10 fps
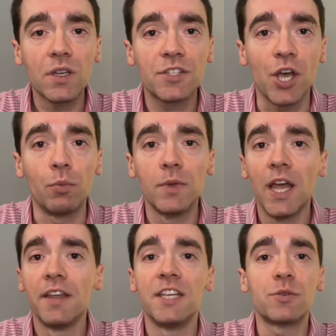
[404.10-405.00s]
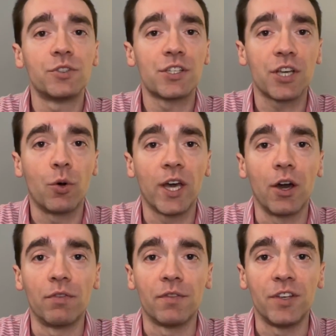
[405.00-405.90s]
So this was just a quick
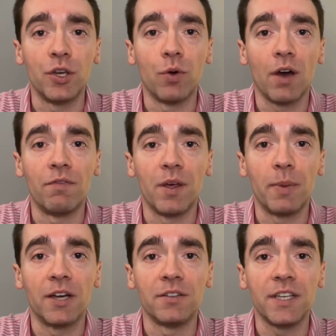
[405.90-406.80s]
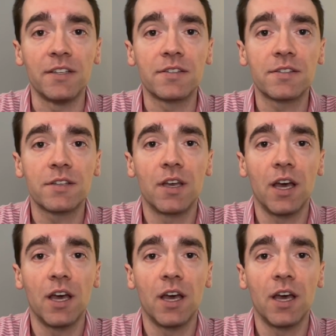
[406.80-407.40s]
overview of the penalties